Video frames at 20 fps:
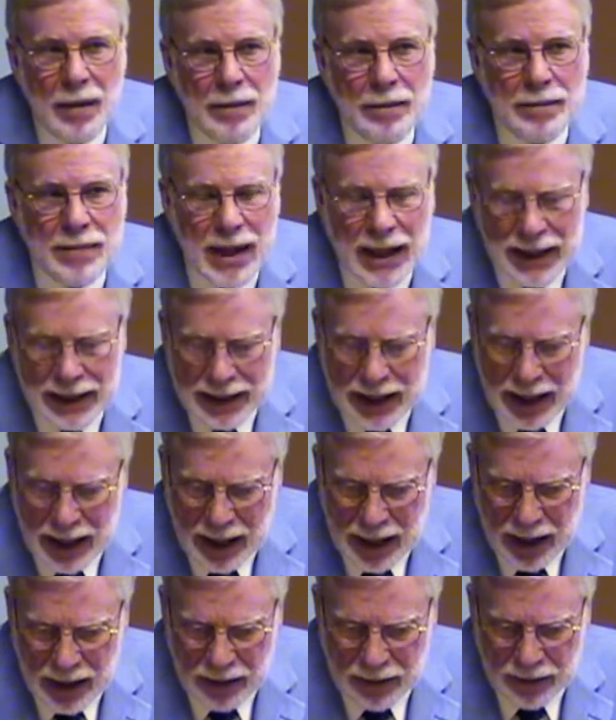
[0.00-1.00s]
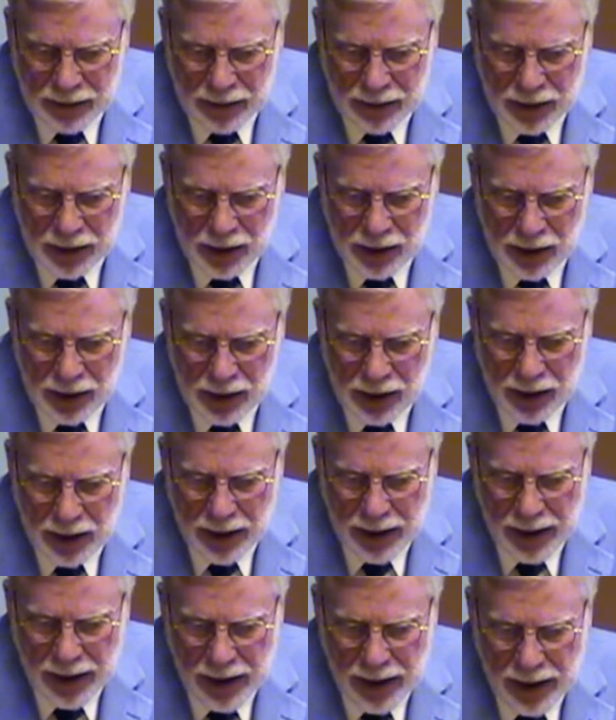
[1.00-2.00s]
many times.
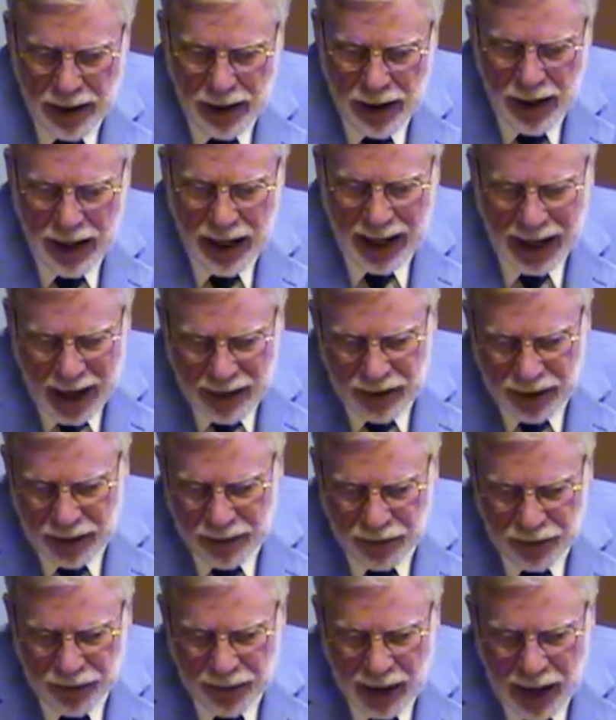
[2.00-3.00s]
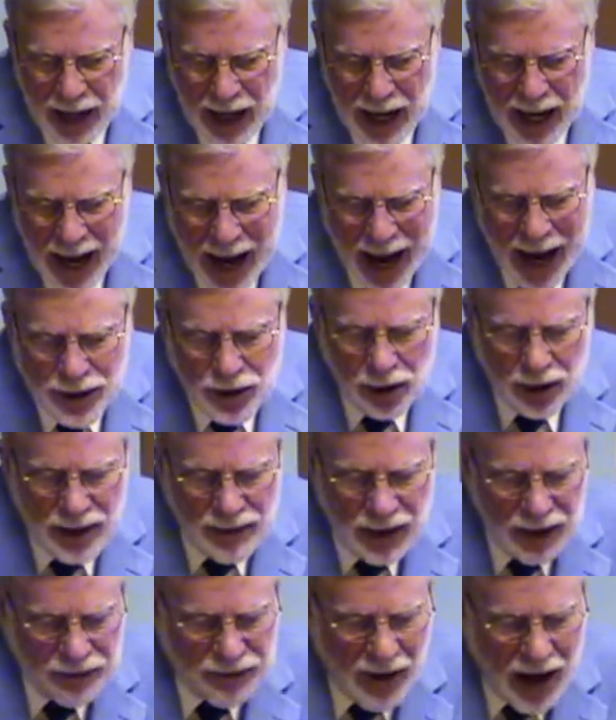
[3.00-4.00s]
11. How do living